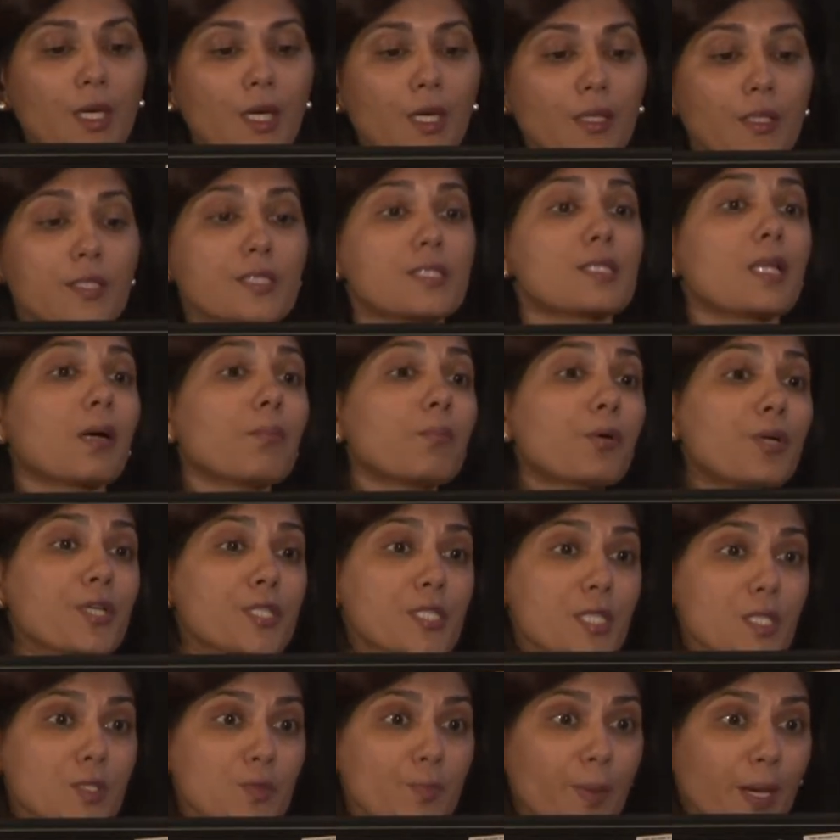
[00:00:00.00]
This number
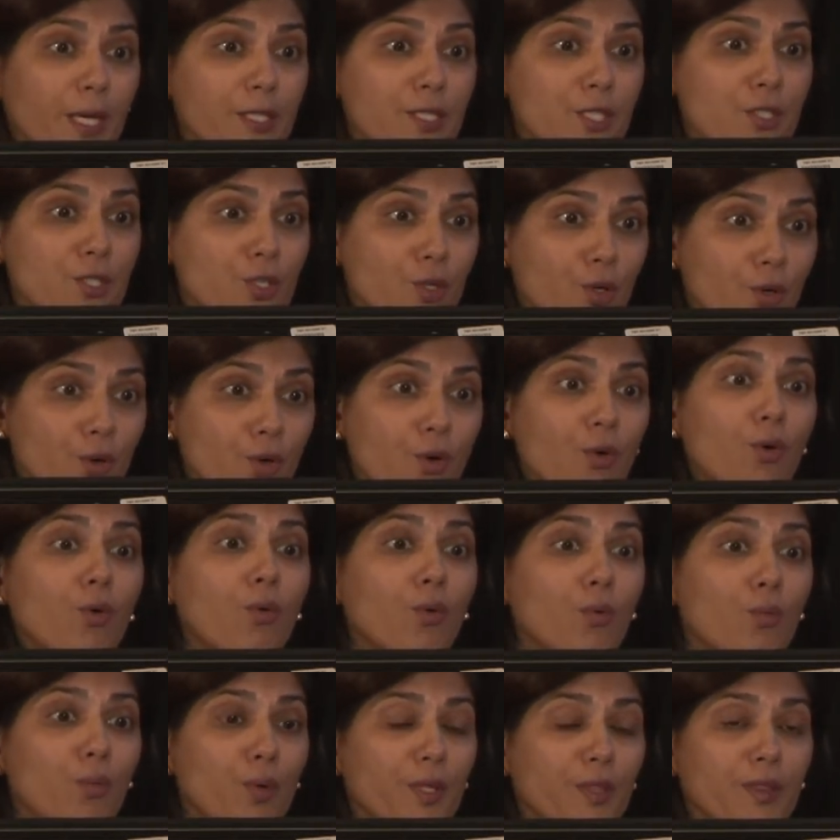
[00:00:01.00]
is expected to
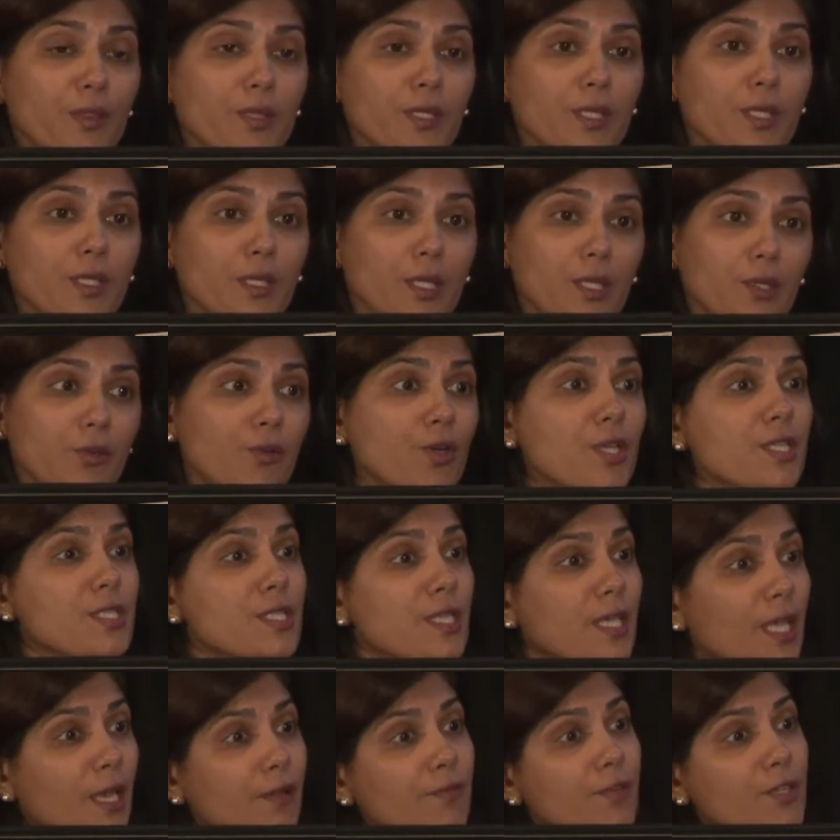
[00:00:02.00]
grow with the
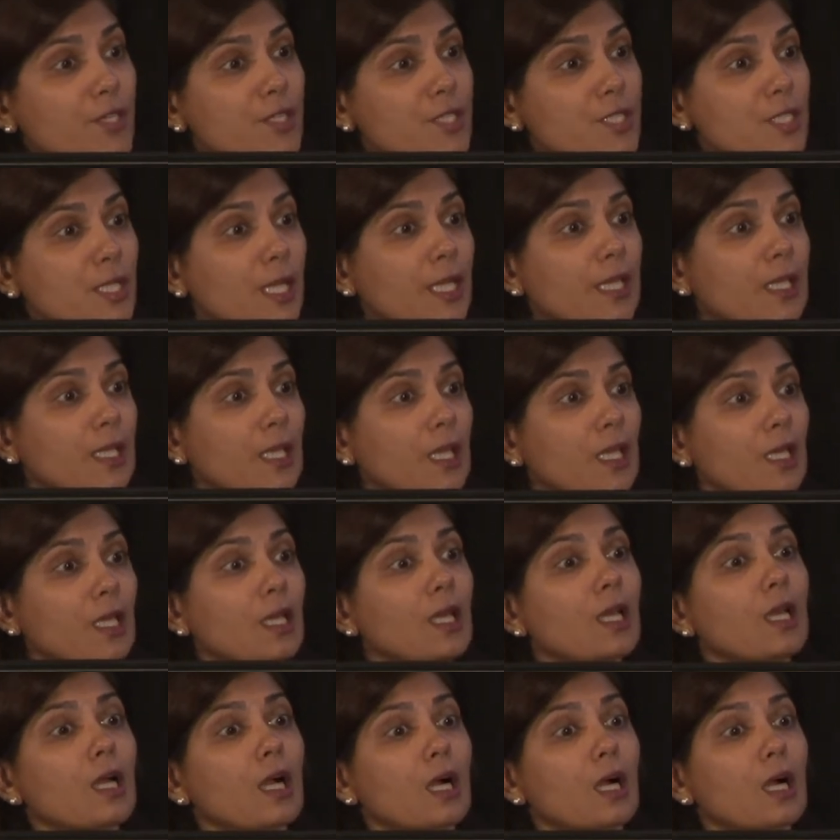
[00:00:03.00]
increasing evidence linking